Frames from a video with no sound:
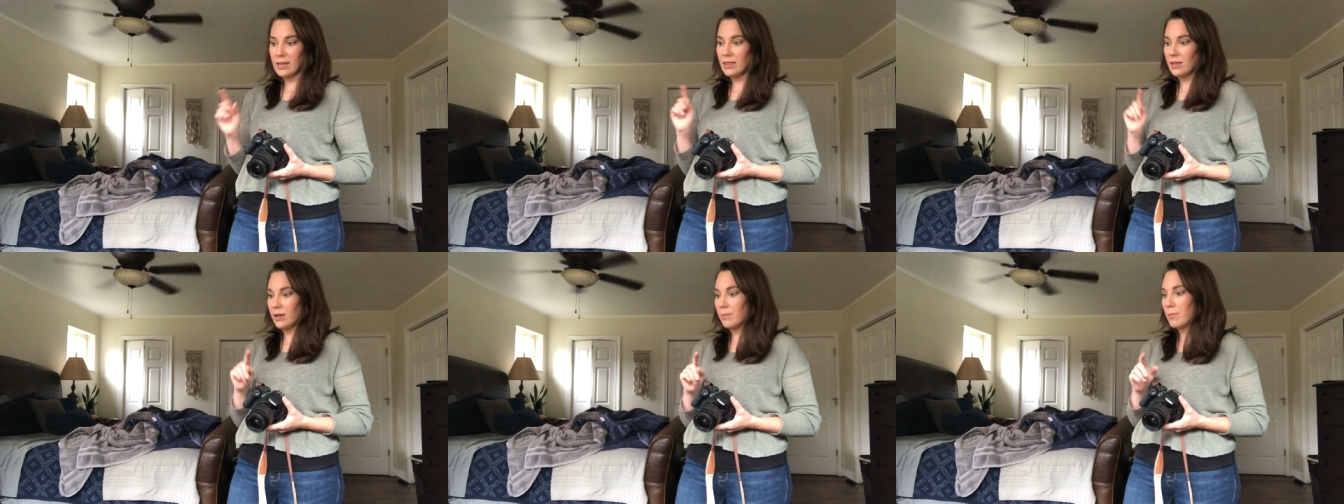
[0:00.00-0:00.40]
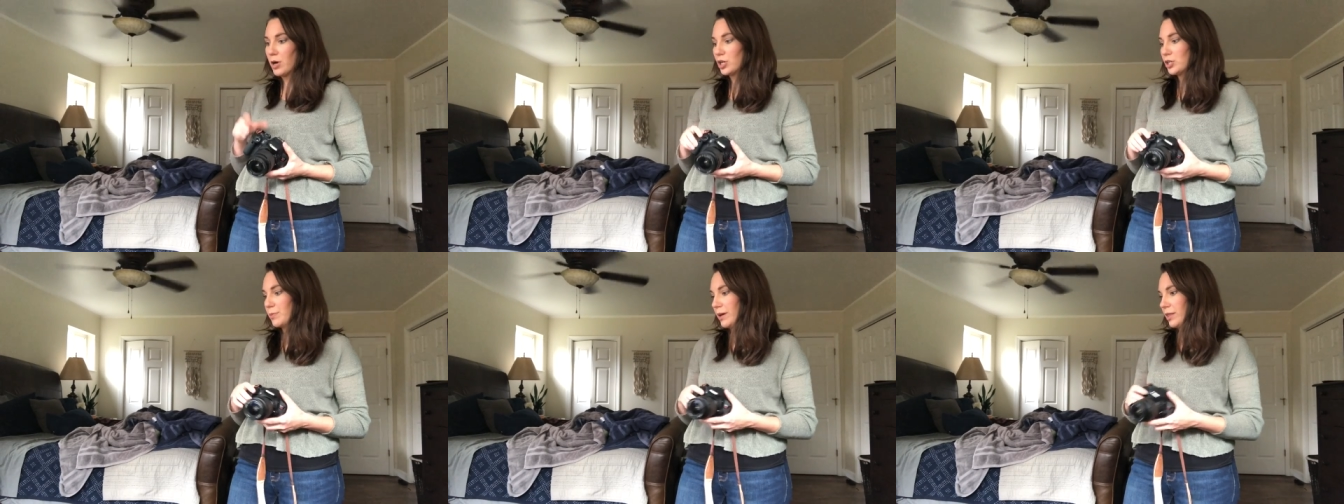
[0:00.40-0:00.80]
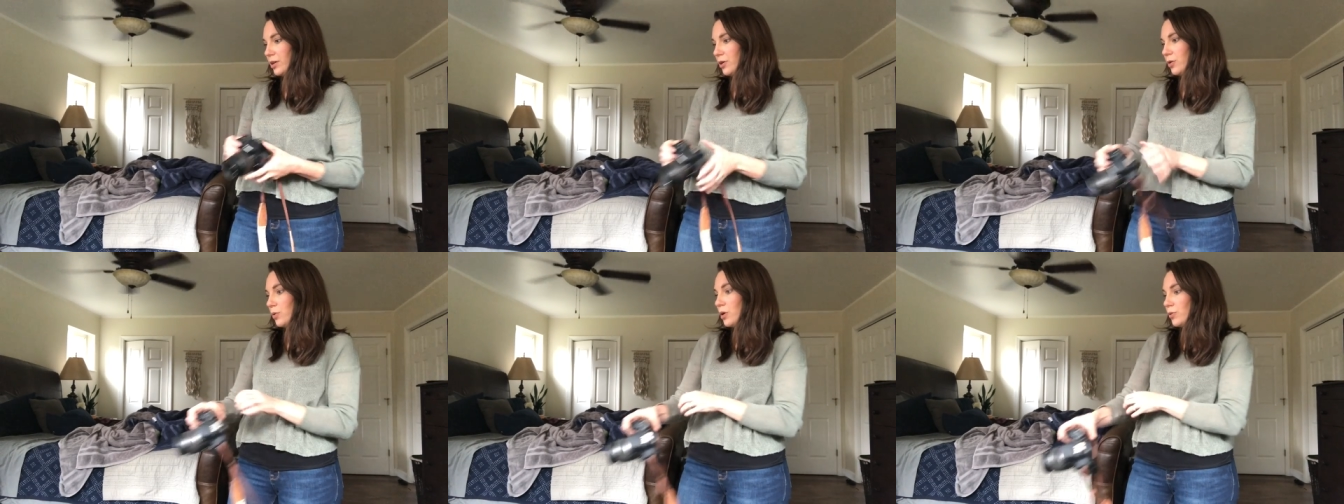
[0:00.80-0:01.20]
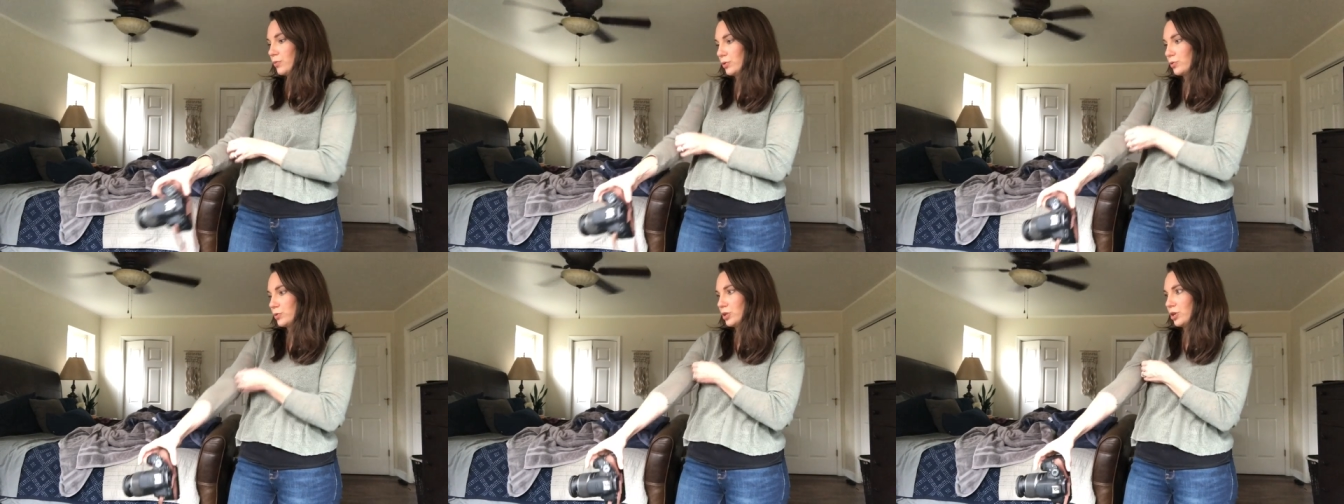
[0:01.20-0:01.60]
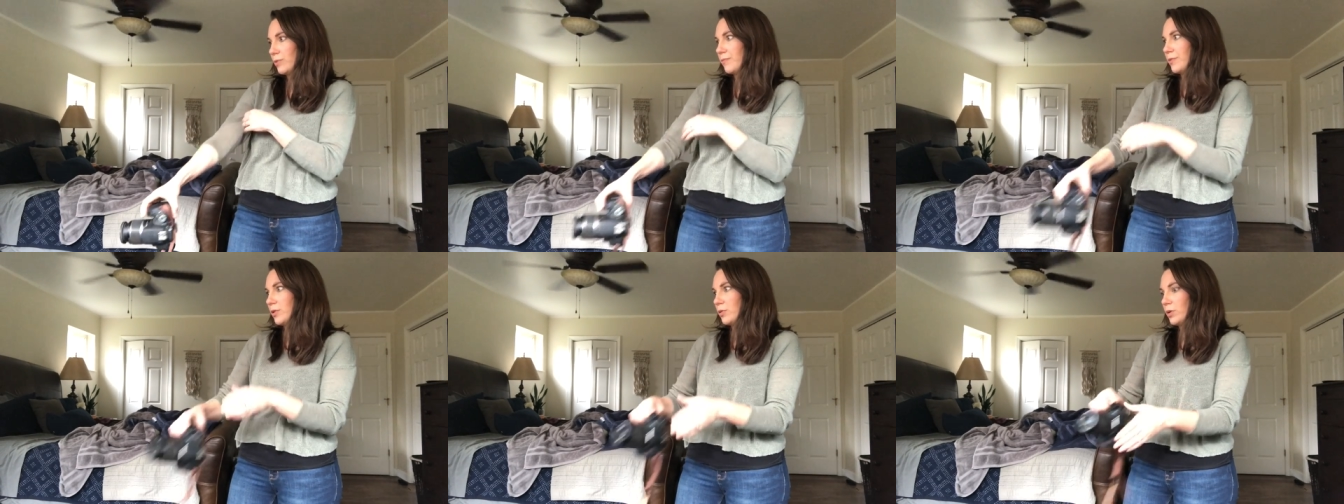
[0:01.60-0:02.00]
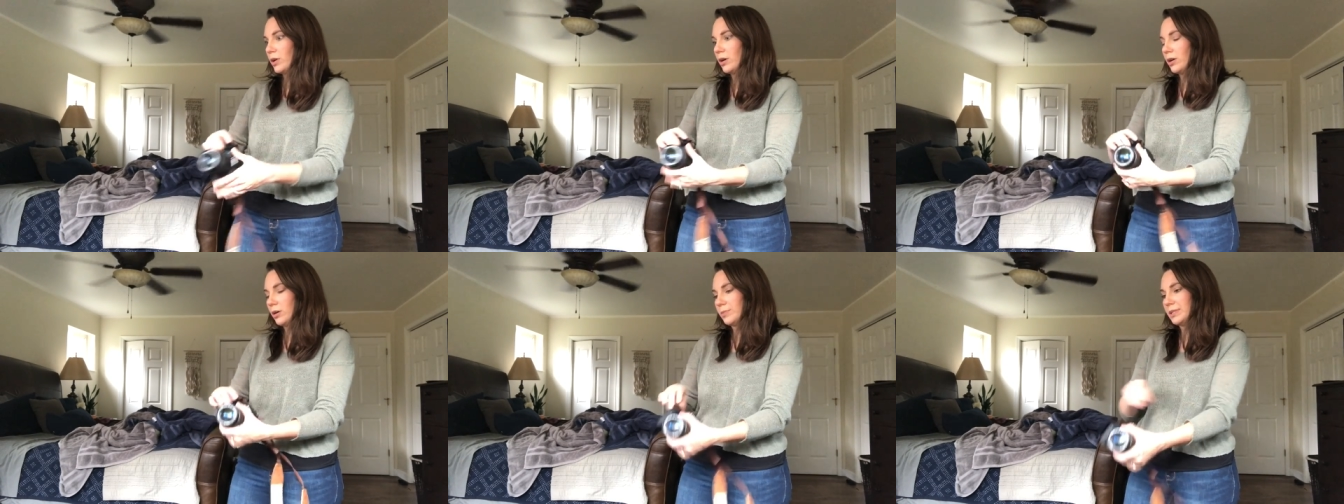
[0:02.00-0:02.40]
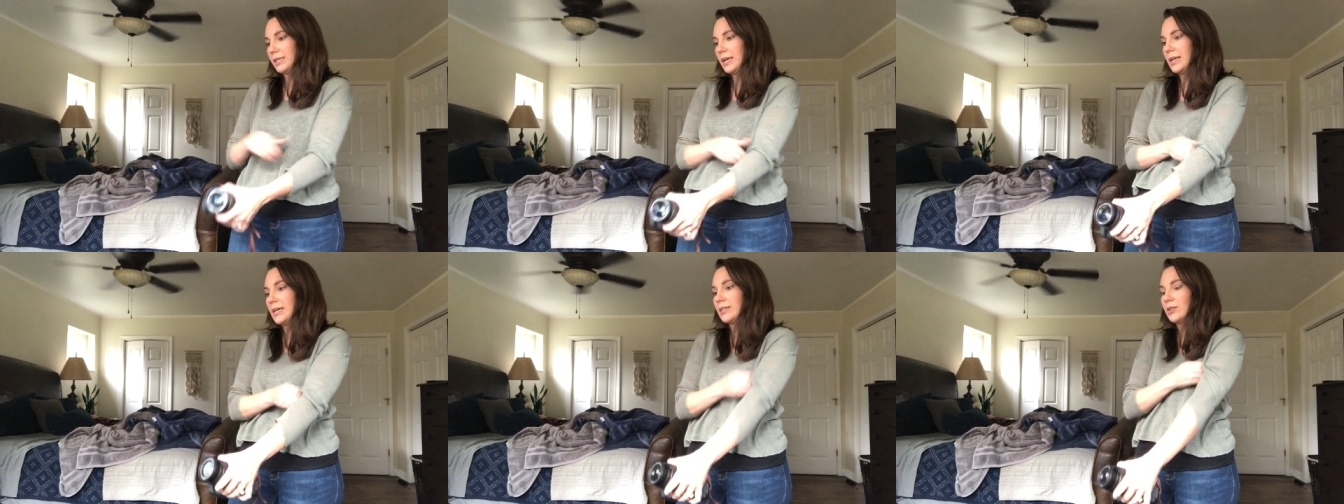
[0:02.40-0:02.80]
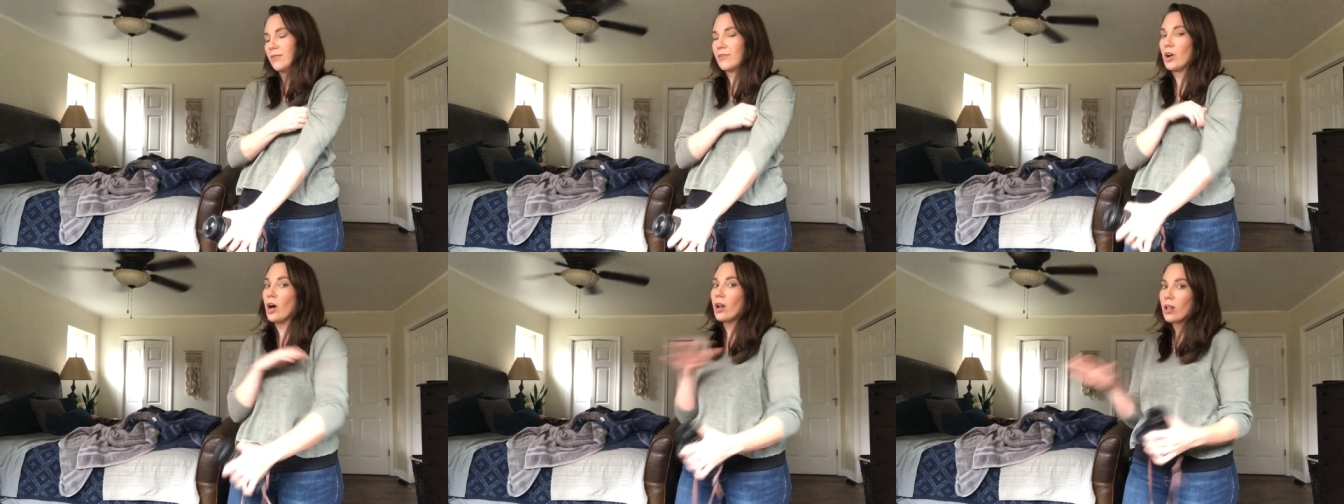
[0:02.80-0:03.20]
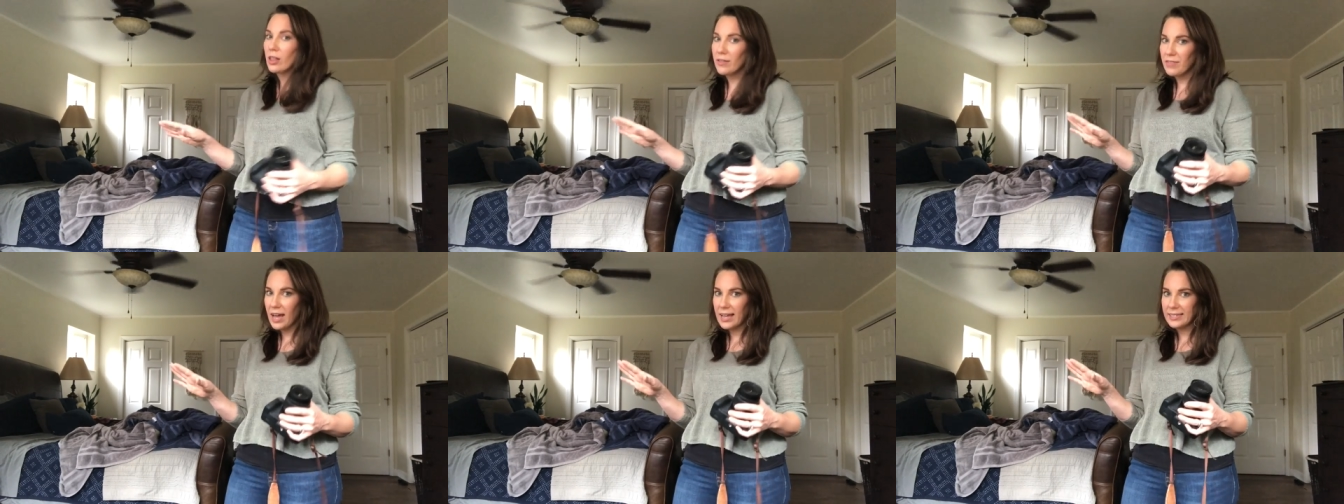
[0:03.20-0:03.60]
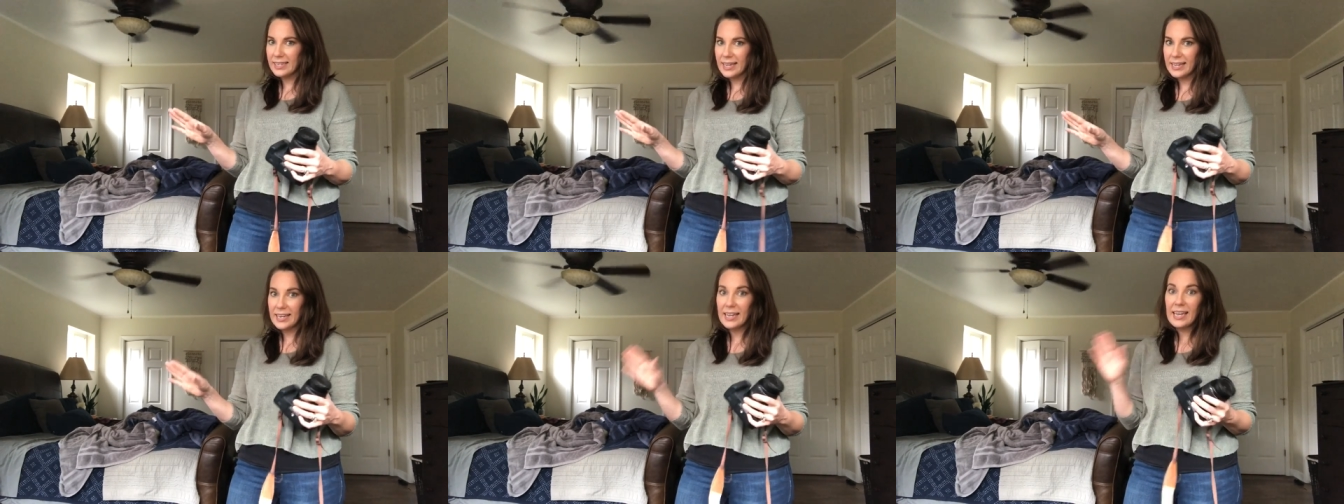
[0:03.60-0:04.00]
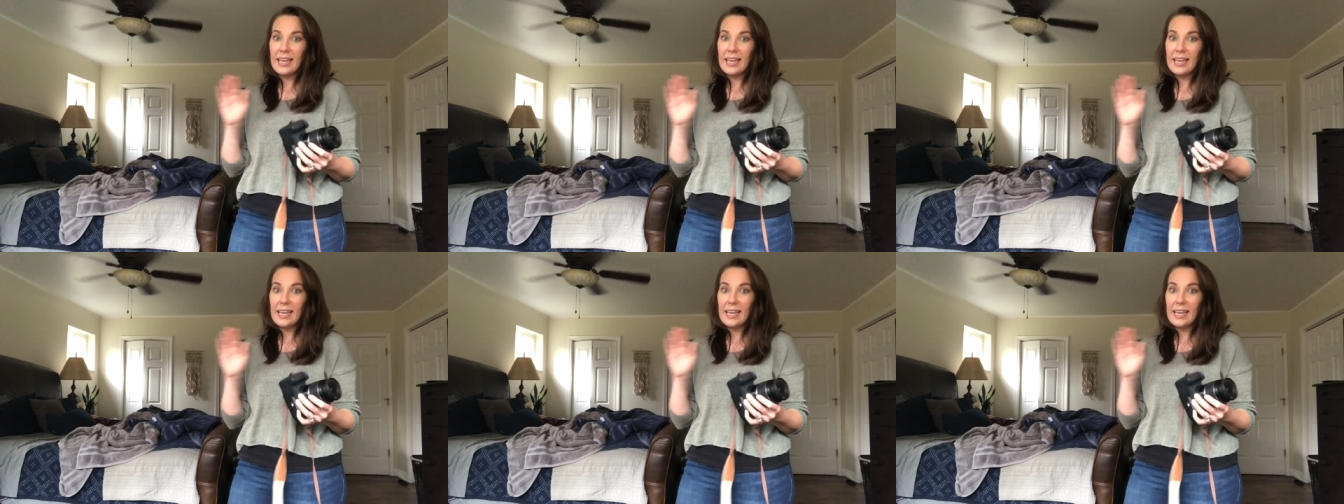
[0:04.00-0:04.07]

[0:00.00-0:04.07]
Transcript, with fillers: the marshmallow root herb folk herb study. So I've got all of that done.